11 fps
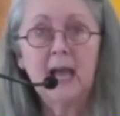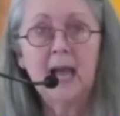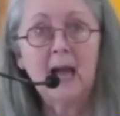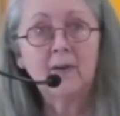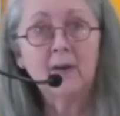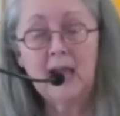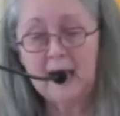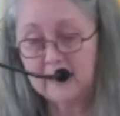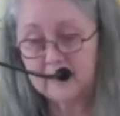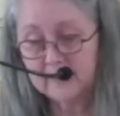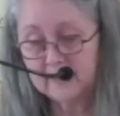How
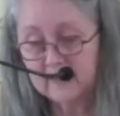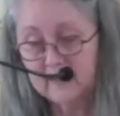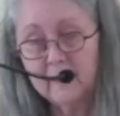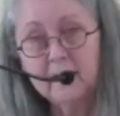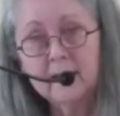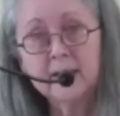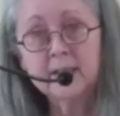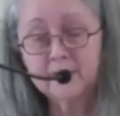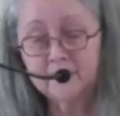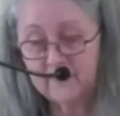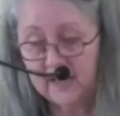has
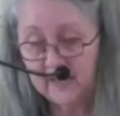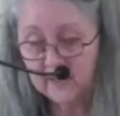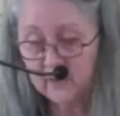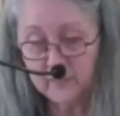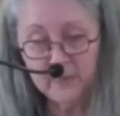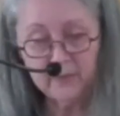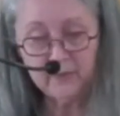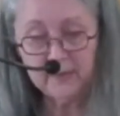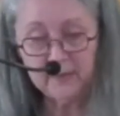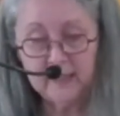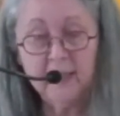this faith
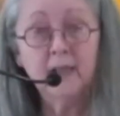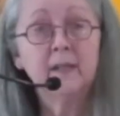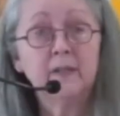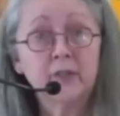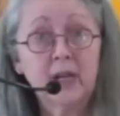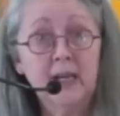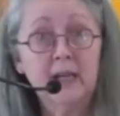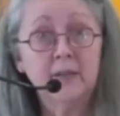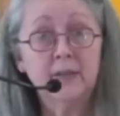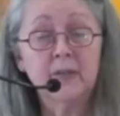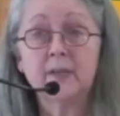community
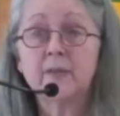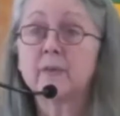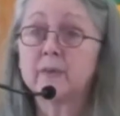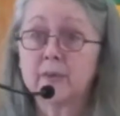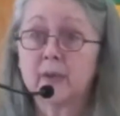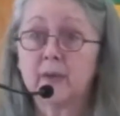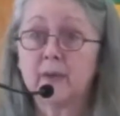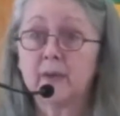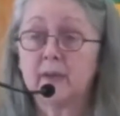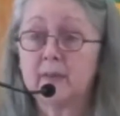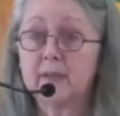changed as a
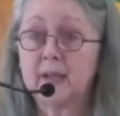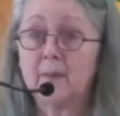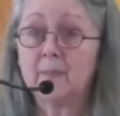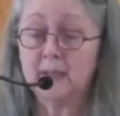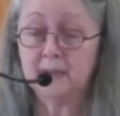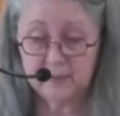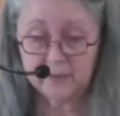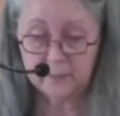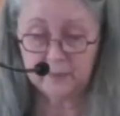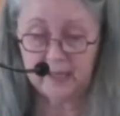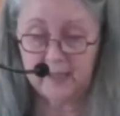result of adopting this
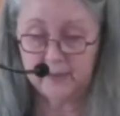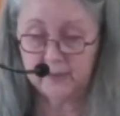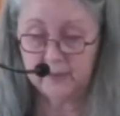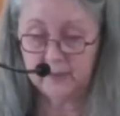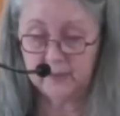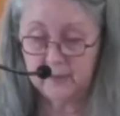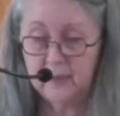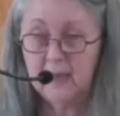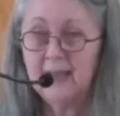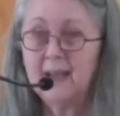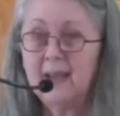pledge?
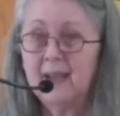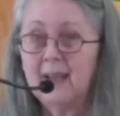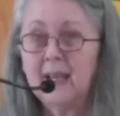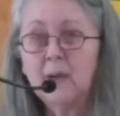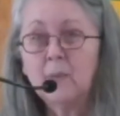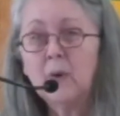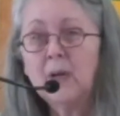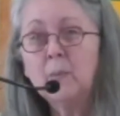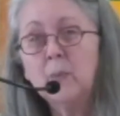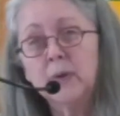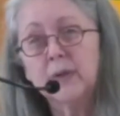And
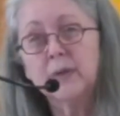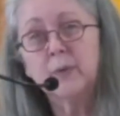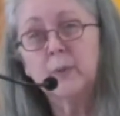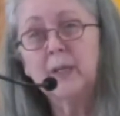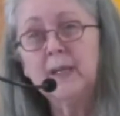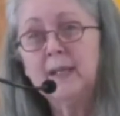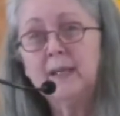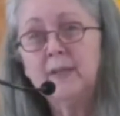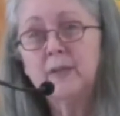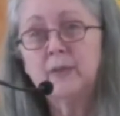what more do we need to